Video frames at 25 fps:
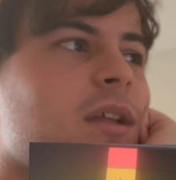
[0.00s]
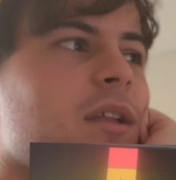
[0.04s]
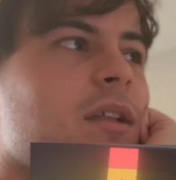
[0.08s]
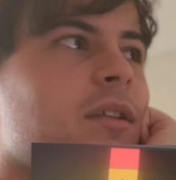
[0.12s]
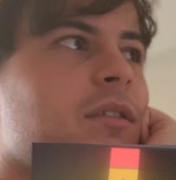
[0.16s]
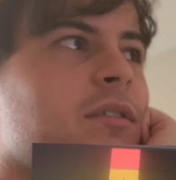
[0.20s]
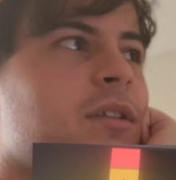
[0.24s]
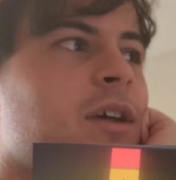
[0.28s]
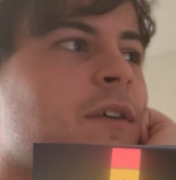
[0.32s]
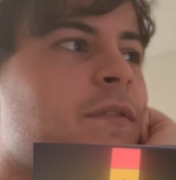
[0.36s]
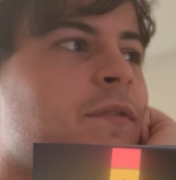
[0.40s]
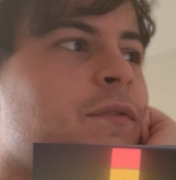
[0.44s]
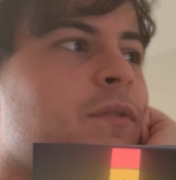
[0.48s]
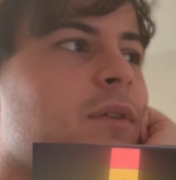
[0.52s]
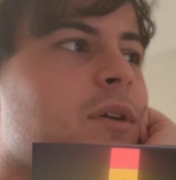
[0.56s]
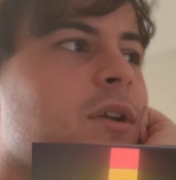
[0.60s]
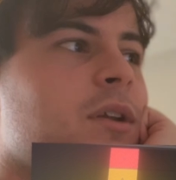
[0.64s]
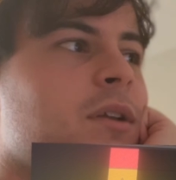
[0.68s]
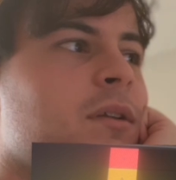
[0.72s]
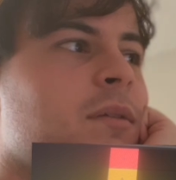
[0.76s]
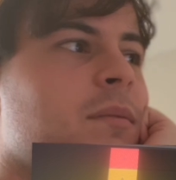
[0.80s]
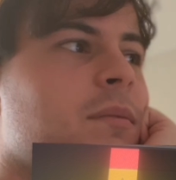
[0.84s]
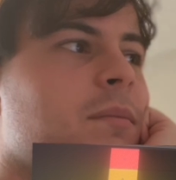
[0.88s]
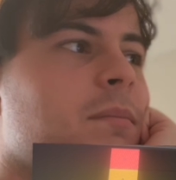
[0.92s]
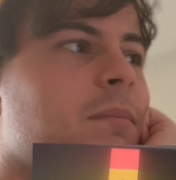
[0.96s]
tough
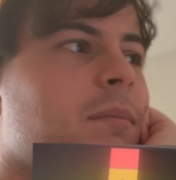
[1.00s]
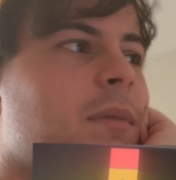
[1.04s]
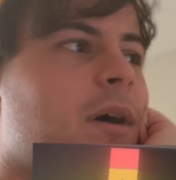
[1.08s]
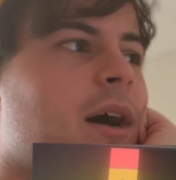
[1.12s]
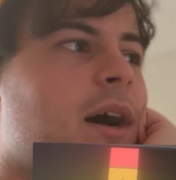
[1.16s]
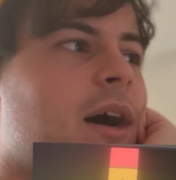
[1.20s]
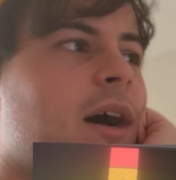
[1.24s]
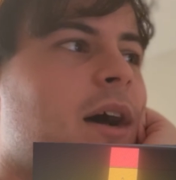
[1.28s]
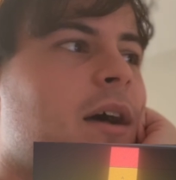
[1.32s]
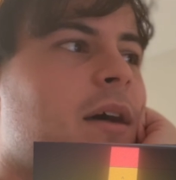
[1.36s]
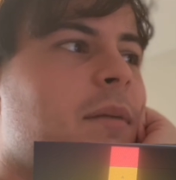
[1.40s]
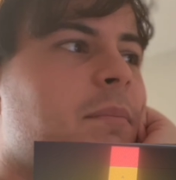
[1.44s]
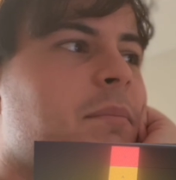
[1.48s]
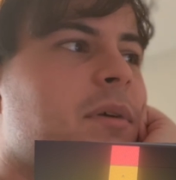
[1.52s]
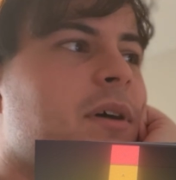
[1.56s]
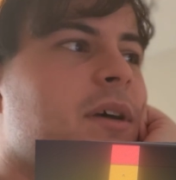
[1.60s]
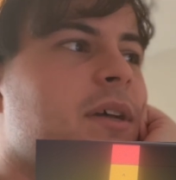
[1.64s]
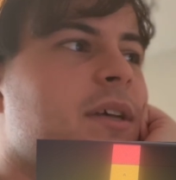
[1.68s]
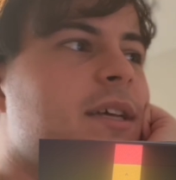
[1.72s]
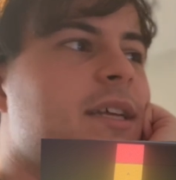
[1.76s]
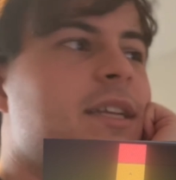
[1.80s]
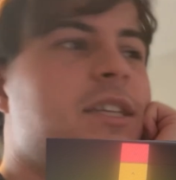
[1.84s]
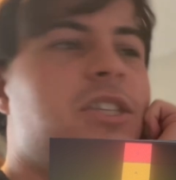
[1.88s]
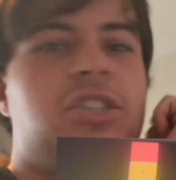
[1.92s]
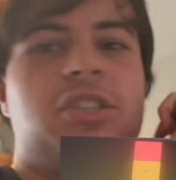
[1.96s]
one.
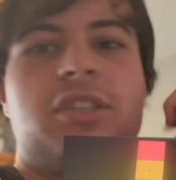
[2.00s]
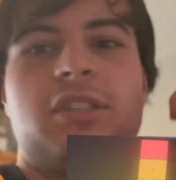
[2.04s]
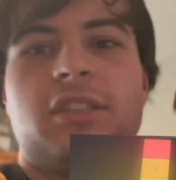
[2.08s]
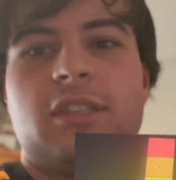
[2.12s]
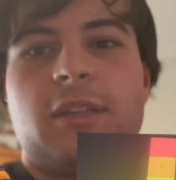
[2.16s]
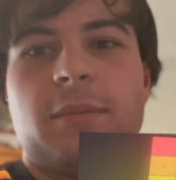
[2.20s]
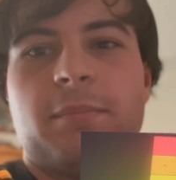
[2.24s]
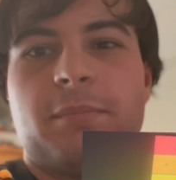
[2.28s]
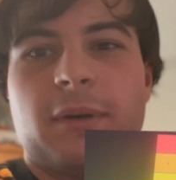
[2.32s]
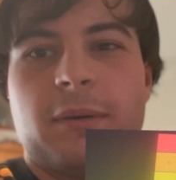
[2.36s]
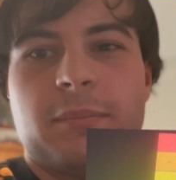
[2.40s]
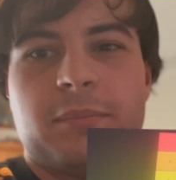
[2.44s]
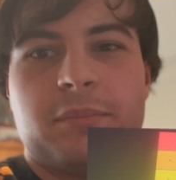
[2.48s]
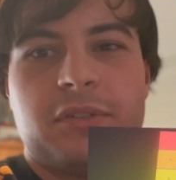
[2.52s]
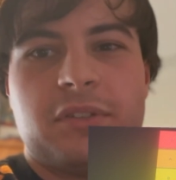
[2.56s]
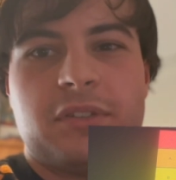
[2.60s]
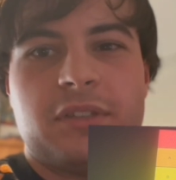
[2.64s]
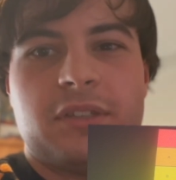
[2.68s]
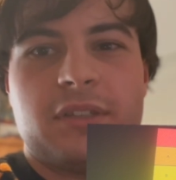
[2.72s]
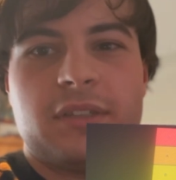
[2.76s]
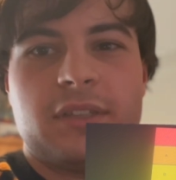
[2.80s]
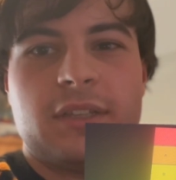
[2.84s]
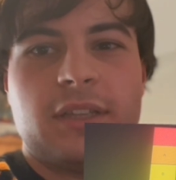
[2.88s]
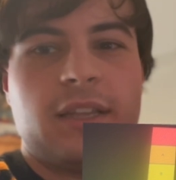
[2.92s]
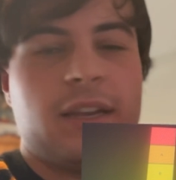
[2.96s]
But it's just the bumper
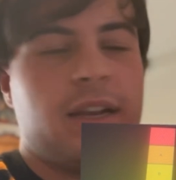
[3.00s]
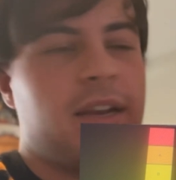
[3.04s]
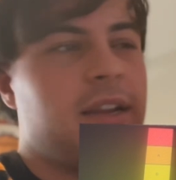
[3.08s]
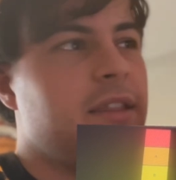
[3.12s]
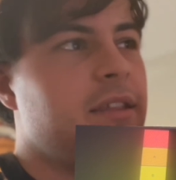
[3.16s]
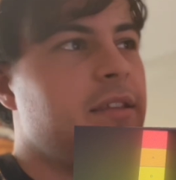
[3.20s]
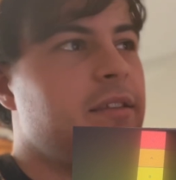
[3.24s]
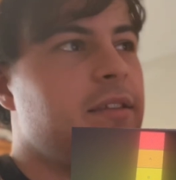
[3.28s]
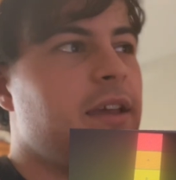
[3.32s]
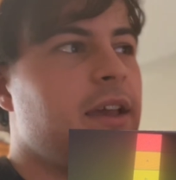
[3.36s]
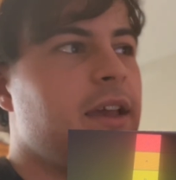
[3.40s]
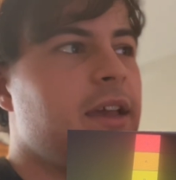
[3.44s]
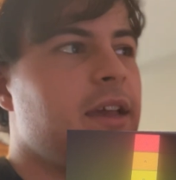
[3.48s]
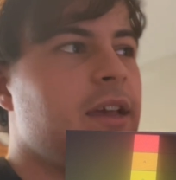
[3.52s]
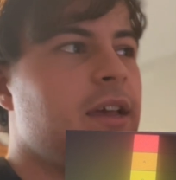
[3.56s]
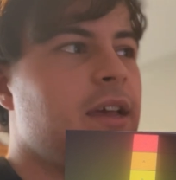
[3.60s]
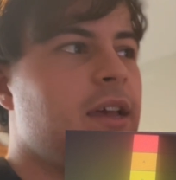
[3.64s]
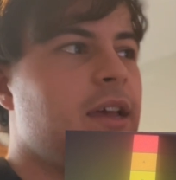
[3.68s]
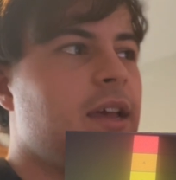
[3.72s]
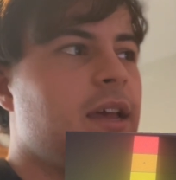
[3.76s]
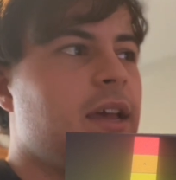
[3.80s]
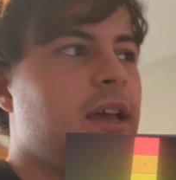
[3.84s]
stickers at the end of the day.